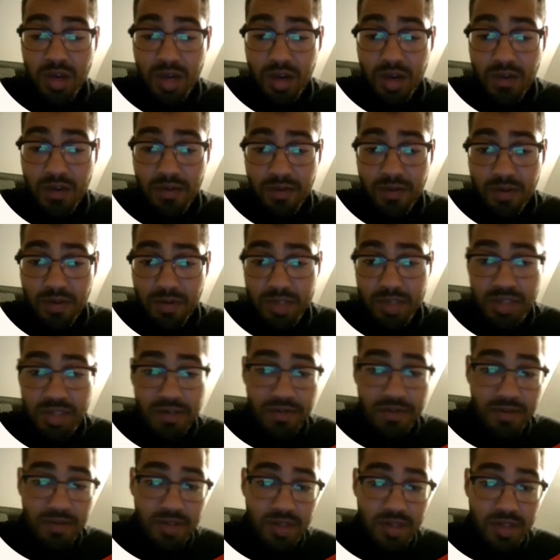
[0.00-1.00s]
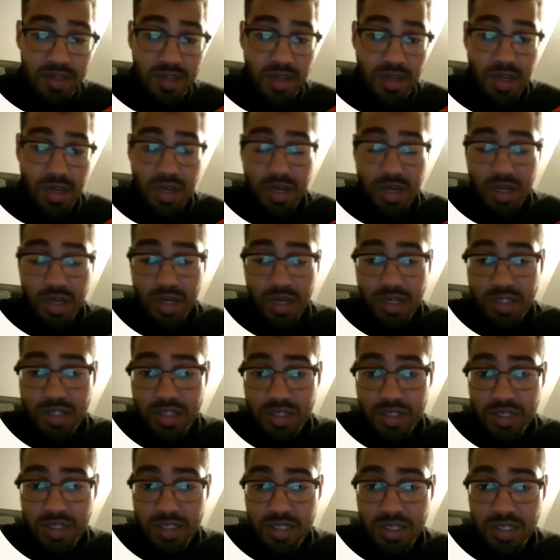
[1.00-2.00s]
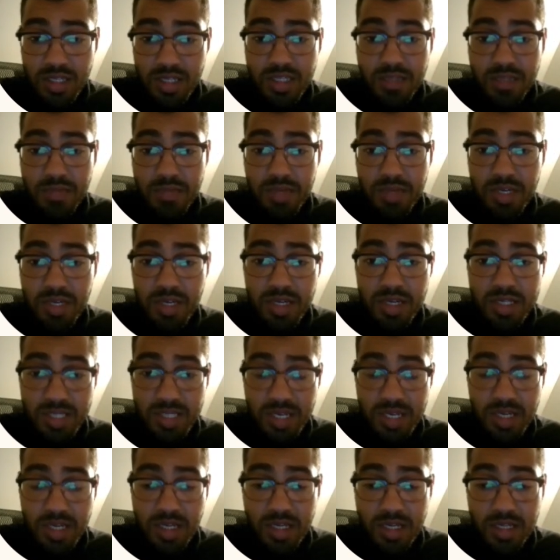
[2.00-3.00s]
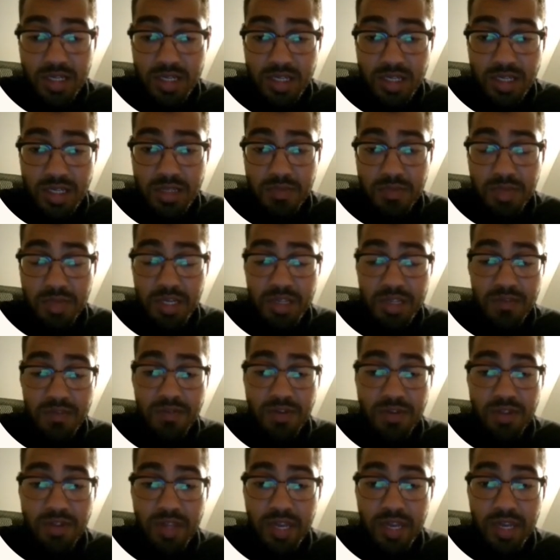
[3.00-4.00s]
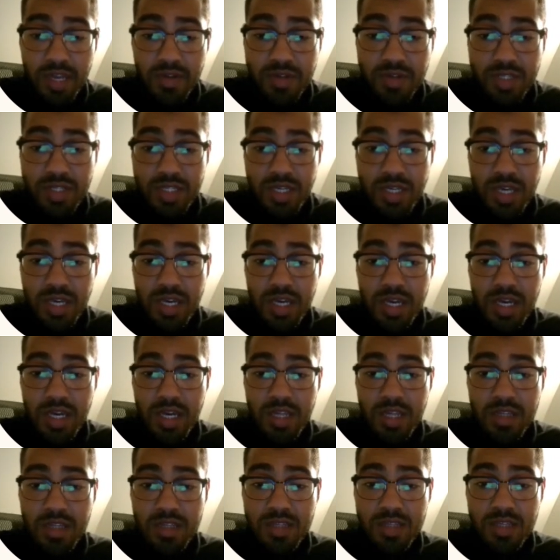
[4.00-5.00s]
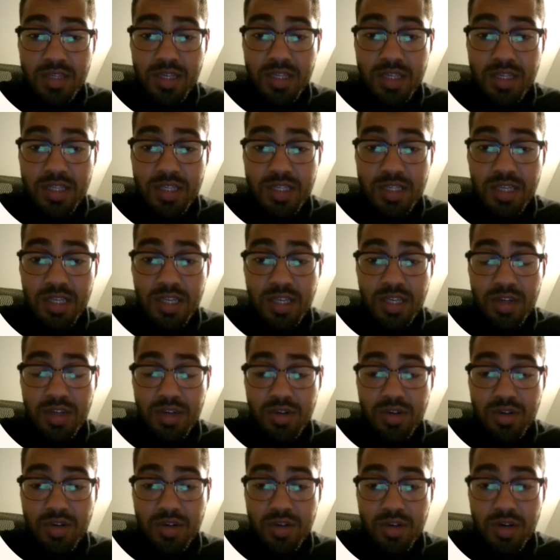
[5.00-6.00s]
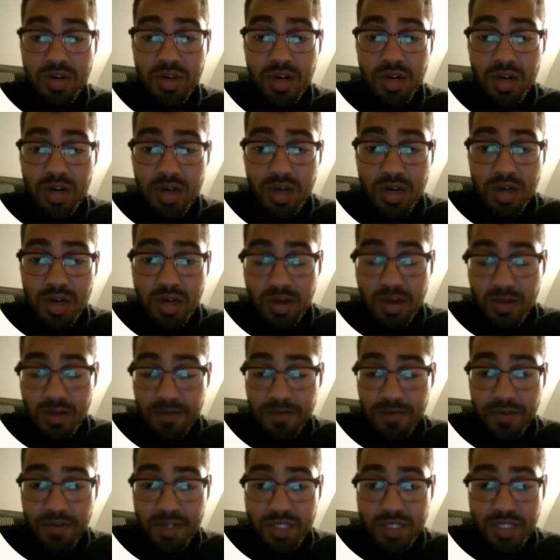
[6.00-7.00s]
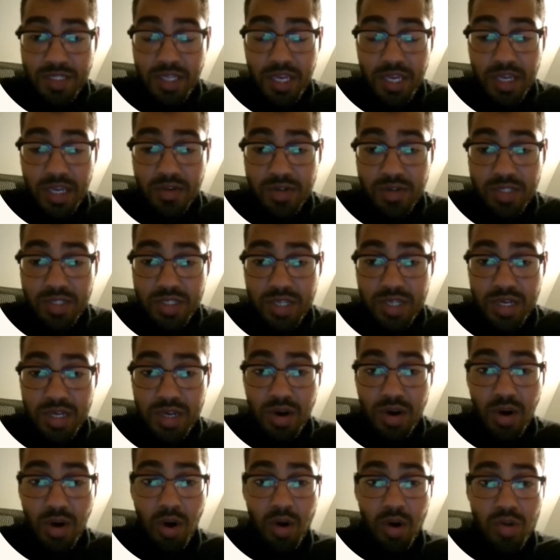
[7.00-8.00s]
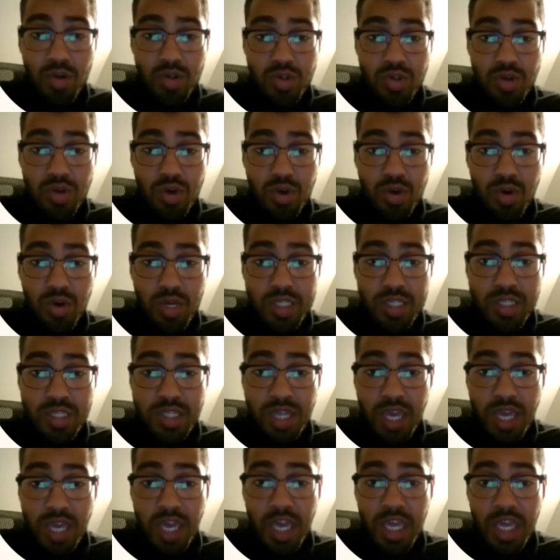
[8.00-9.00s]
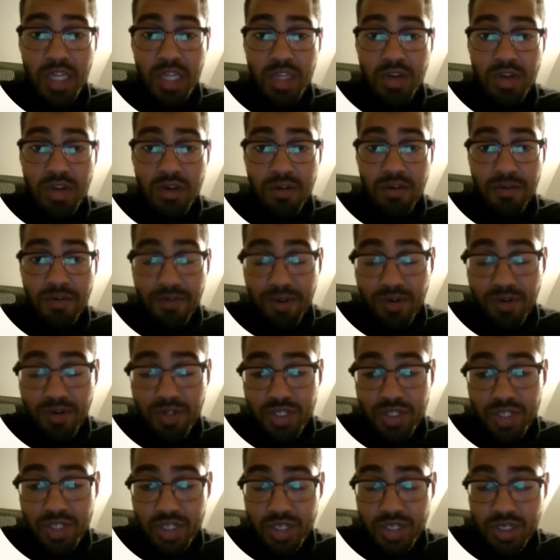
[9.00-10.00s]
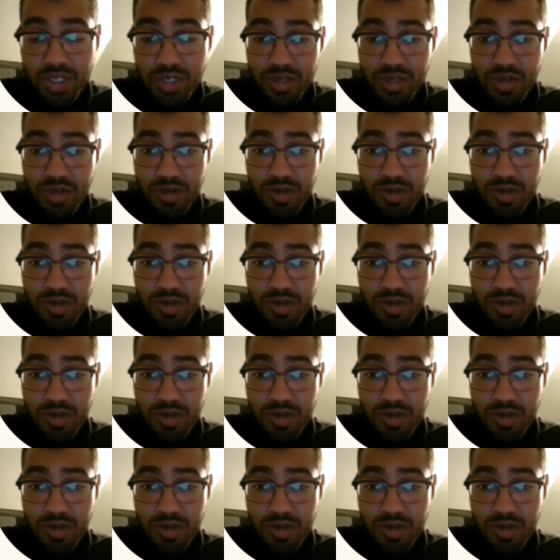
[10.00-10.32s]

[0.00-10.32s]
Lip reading: from a different countries that they speak a different language and it is not your first language. Also, it's enhance your future